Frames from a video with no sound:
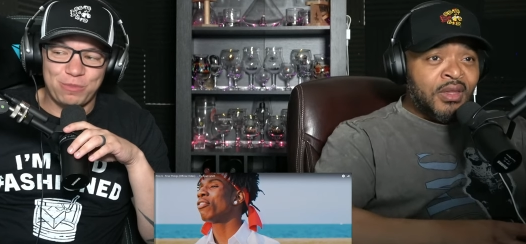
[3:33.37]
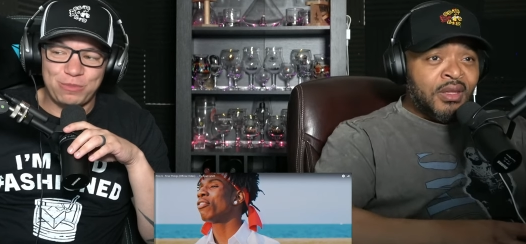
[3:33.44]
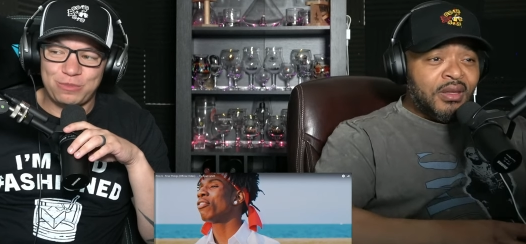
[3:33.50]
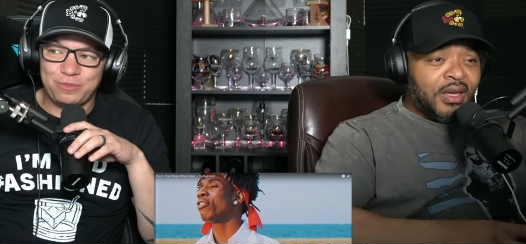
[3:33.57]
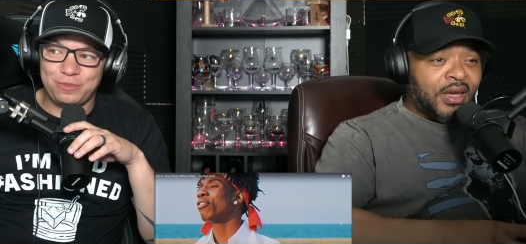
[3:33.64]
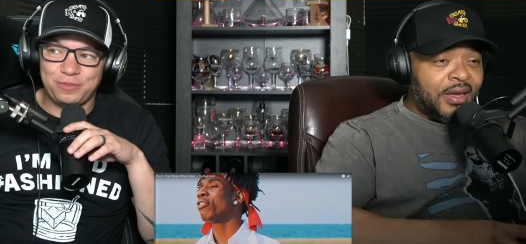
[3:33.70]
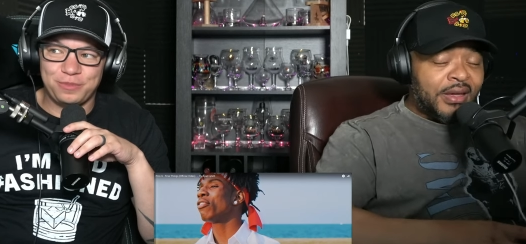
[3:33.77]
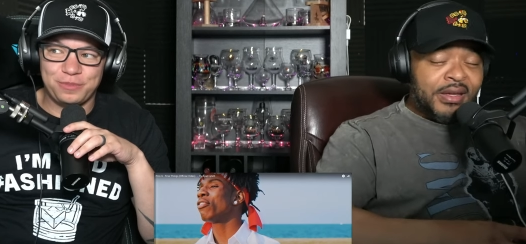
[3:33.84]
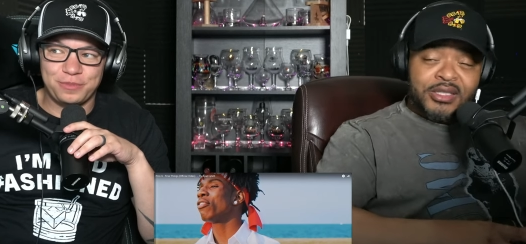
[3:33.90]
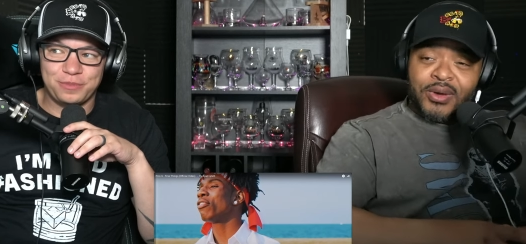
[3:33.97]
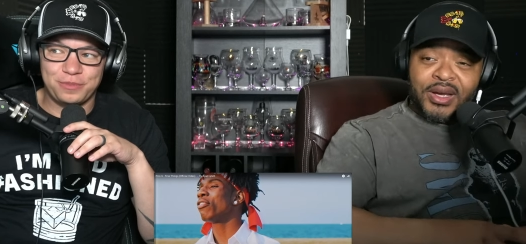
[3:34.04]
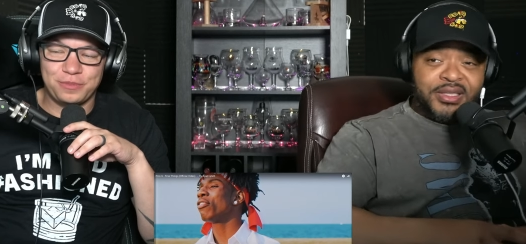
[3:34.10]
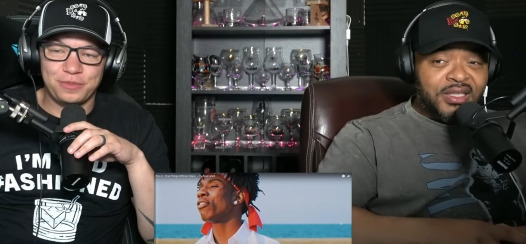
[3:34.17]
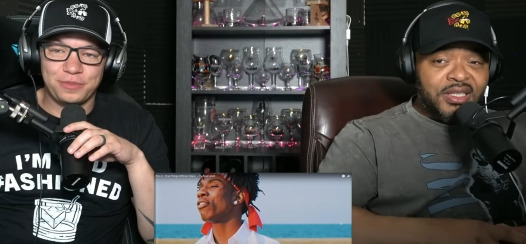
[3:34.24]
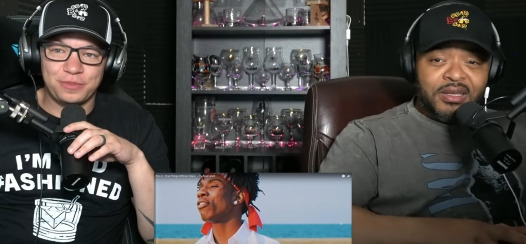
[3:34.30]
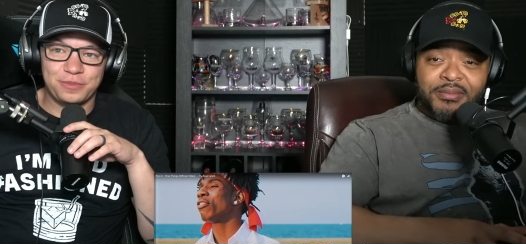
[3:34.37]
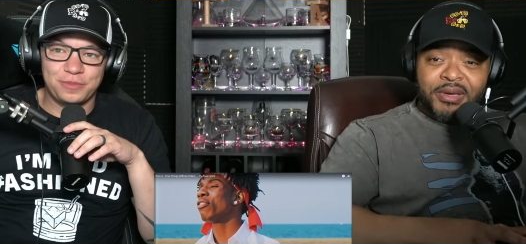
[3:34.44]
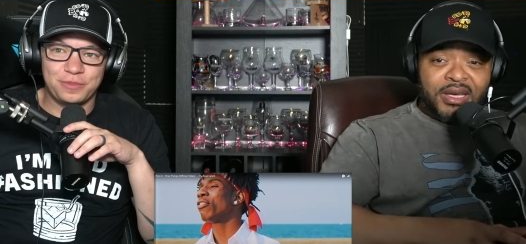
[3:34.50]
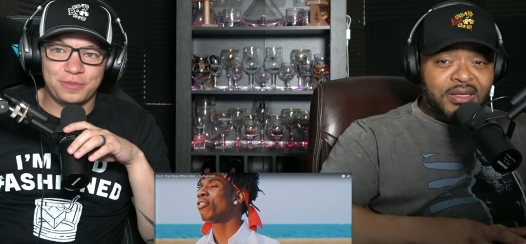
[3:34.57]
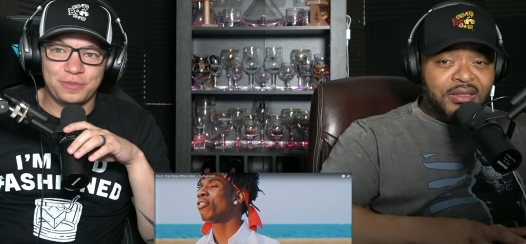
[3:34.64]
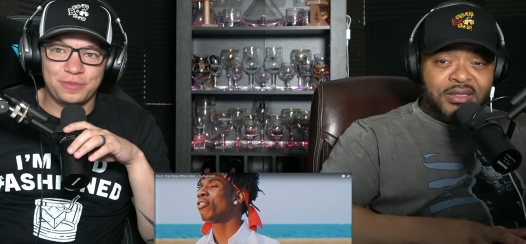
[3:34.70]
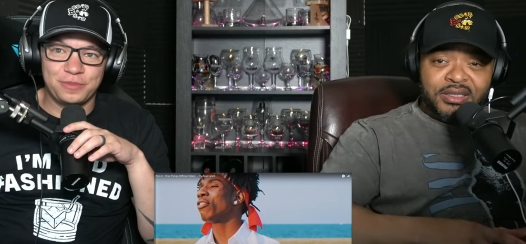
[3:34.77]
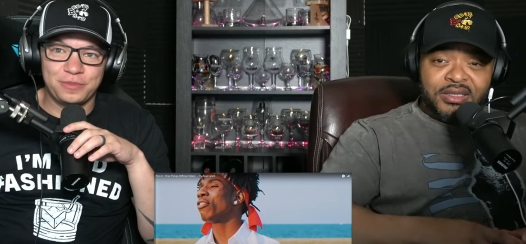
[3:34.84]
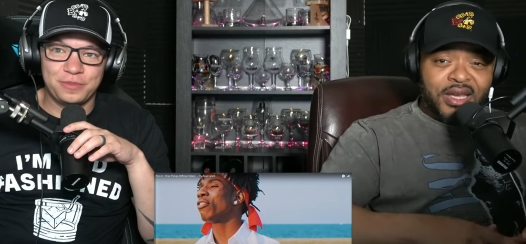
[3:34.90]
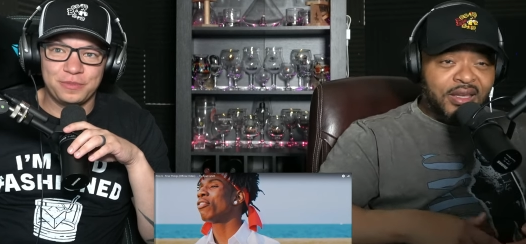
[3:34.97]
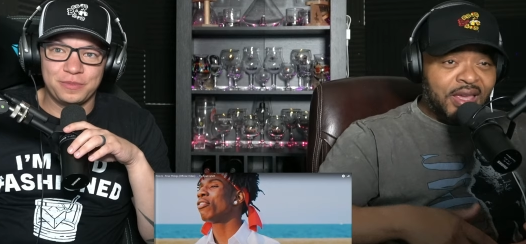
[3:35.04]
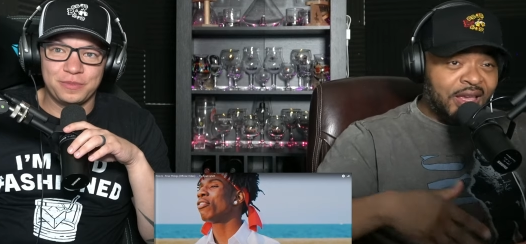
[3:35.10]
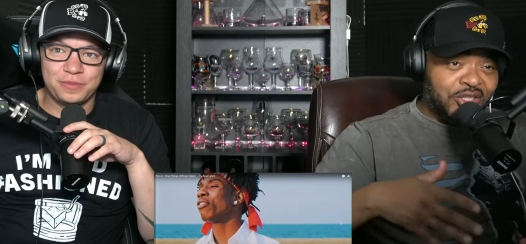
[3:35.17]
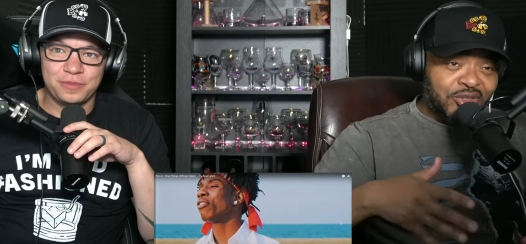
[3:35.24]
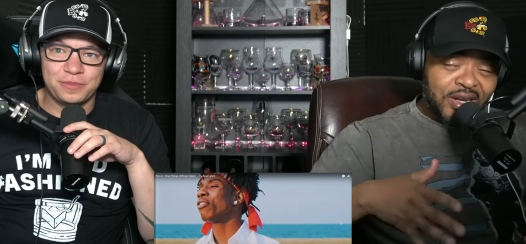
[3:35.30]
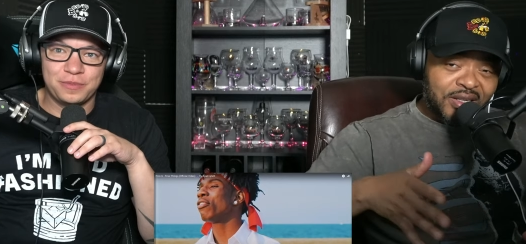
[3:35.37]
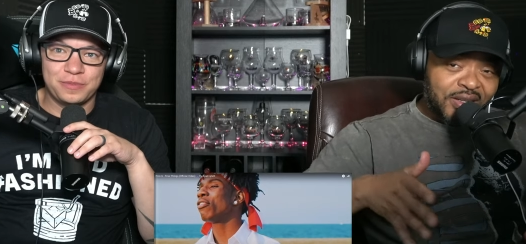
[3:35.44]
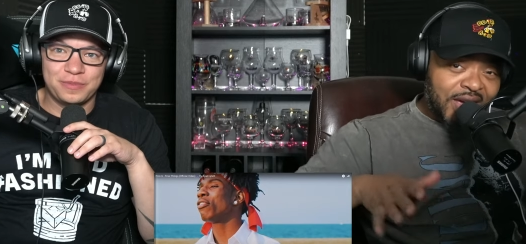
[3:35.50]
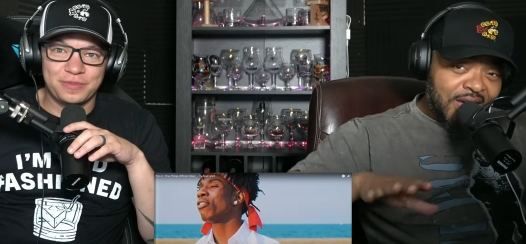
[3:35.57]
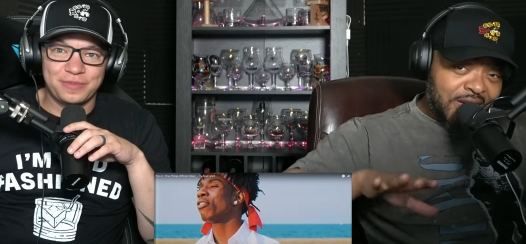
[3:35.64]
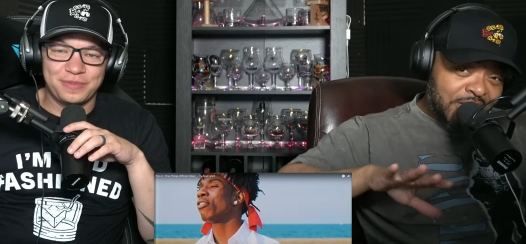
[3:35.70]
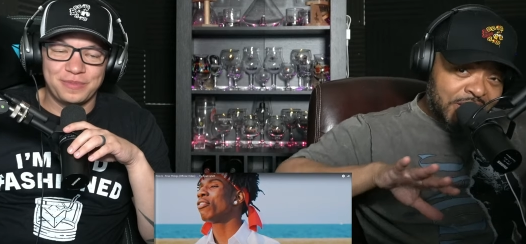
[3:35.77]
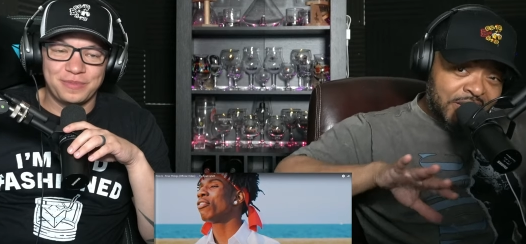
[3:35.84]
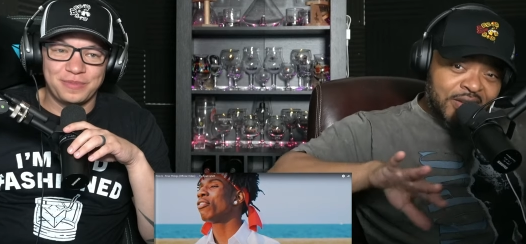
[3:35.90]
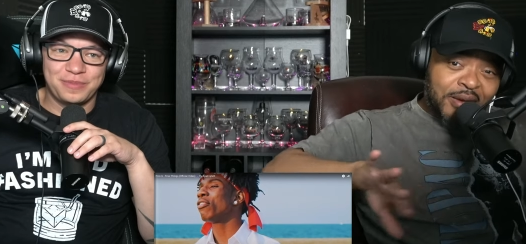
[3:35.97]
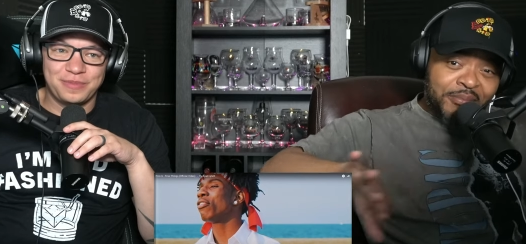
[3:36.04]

Speaker 1: And so I see him, man, just like, hey, trying to like um,